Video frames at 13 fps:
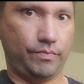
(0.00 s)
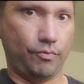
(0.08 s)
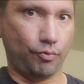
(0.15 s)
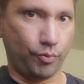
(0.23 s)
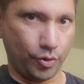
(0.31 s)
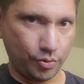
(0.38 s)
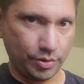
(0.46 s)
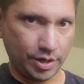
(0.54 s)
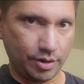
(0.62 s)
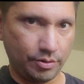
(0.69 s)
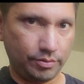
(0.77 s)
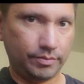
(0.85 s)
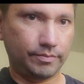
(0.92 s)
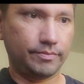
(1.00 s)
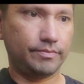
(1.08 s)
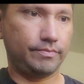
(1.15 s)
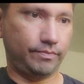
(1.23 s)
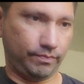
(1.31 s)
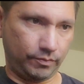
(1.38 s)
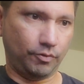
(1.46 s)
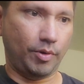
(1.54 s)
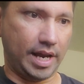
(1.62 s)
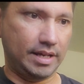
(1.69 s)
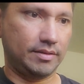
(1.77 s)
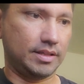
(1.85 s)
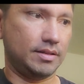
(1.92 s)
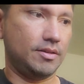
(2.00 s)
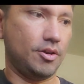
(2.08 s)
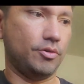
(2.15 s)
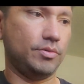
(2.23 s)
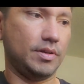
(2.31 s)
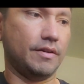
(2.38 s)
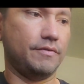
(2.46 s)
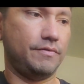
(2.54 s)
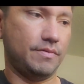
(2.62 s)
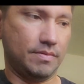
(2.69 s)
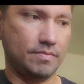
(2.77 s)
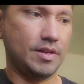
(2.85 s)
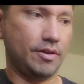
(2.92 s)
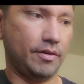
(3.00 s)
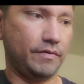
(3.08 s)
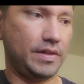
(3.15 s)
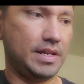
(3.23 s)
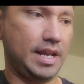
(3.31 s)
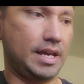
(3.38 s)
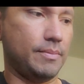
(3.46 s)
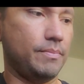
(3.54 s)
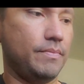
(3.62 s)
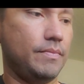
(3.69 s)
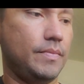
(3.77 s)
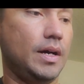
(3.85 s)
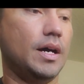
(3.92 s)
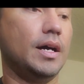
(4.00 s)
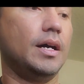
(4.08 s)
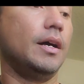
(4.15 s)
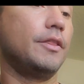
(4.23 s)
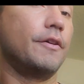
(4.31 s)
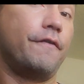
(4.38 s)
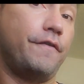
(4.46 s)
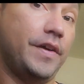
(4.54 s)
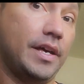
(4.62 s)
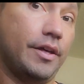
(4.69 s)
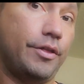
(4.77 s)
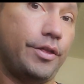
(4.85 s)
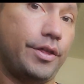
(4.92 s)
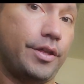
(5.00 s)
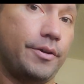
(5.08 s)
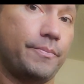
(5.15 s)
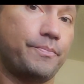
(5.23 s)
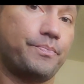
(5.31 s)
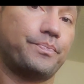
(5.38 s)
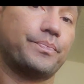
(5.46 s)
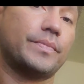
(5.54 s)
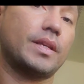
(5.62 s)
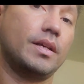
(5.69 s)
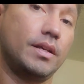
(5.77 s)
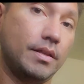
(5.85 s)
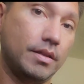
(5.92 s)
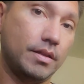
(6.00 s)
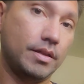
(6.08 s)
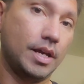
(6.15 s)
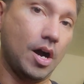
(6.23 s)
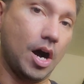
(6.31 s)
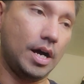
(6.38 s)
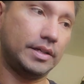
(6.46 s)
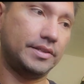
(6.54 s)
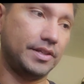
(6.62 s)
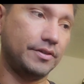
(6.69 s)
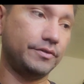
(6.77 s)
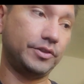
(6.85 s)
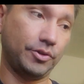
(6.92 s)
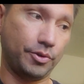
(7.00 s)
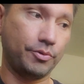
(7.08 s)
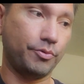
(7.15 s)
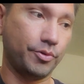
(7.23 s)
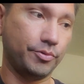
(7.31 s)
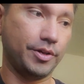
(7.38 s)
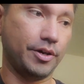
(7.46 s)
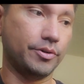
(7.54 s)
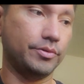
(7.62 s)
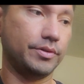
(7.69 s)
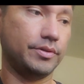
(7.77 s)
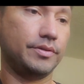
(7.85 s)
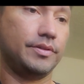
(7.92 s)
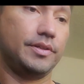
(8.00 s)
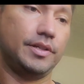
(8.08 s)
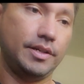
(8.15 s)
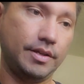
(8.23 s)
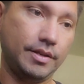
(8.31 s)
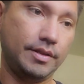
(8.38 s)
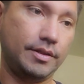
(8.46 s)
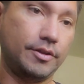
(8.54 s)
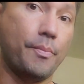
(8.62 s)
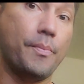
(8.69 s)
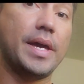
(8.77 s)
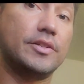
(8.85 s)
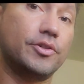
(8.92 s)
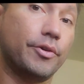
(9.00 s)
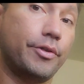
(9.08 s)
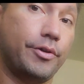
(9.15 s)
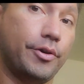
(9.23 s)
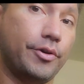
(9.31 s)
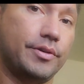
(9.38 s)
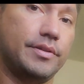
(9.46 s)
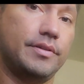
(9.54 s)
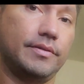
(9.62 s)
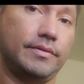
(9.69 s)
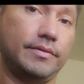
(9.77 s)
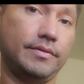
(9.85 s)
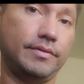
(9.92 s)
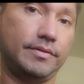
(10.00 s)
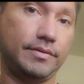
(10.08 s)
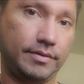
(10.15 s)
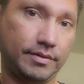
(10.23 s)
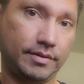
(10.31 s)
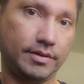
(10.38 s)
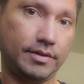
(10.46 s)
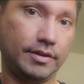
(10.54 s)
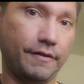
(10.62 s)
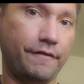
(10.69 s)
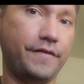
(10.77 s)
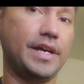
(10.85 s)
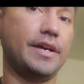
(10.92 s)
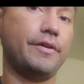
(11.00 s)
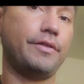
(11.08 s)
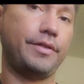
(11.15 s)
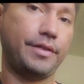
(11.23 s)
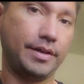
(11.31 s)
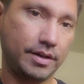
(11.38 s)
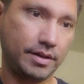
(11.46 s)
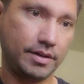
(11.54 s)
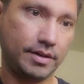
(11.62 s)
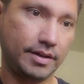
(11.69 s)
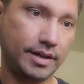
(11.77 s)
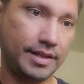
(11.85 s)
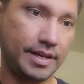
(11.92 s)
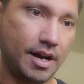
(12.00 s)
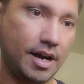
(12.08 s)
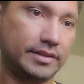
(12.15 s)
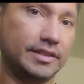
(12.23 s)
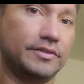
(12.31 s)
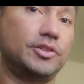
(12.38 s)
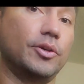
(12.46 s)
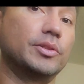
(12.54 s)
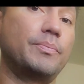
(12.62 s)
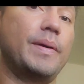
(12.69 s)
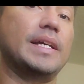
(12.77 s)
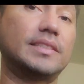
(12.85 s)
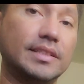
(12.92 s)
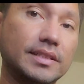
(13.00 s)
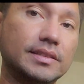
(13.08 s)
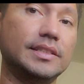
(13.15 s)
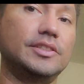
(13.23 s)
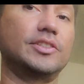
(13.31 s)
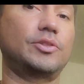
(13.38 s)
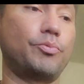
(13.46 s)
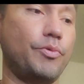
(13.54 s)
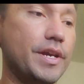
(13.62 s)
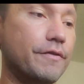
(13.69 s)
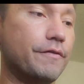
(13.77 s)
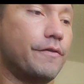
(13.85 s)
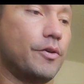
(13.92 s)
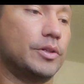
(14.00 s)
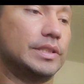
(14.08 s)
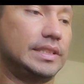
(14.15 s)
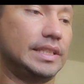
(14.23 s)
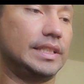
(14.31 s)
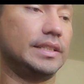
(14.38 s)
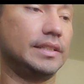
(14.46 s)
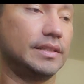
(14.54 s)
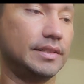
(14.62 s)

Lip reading: root note, right? The note of, of the name, the fifth, the octave, so the root note, the major third, the fifth, and the octave. So it's basically just reinforcing.